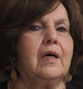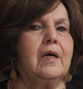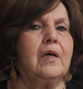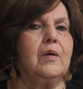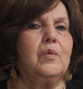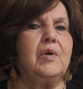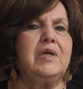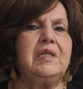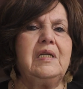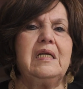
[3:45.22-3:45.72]

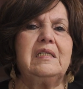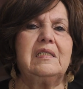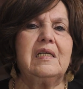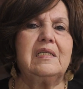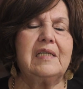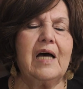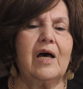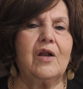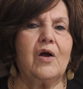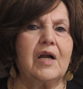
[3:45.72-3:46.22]
We need to
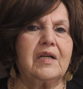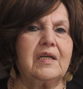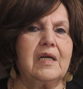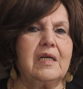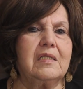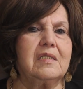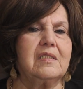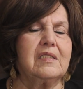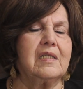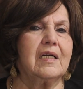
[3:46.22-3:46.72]
tell our
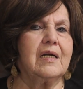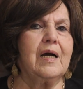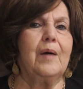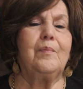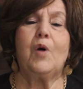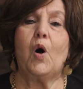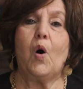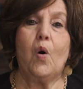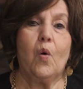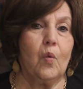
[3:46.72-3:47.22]
kids to come
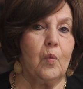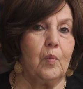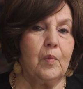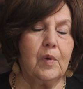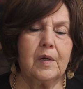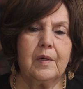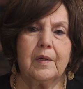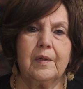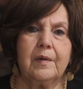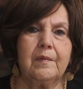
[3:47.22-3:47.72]
home.
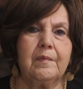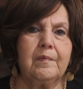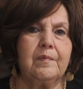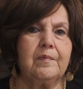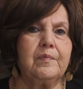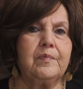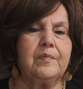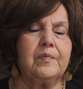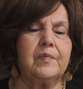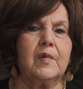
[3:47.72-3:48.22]

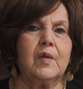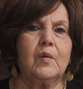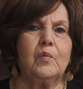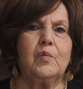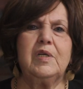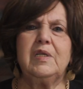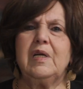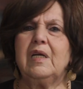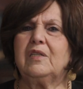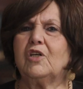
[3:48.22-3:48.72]
We
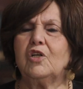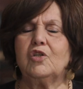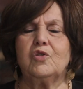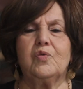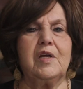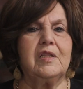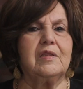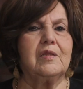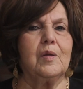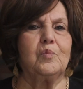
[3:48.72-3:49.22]
need to
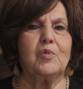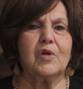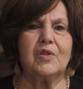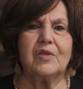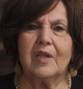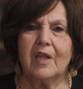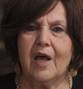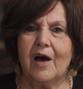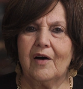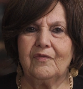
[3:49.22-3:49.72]
treat them with
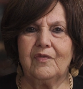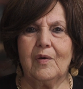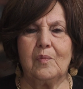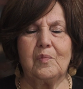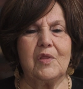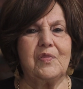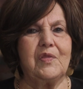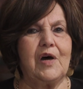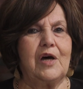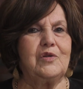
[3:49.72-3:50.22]
love and
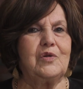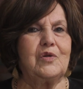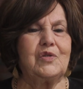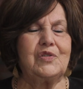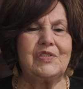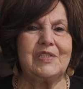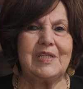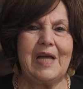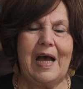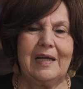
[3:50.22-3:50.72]
with
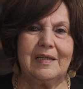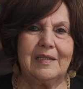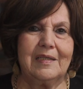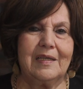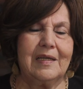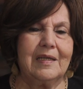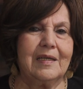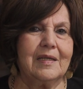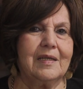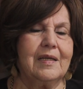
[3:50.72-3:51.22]

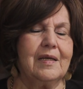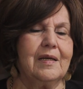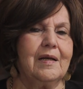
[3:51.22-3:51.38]
understanding.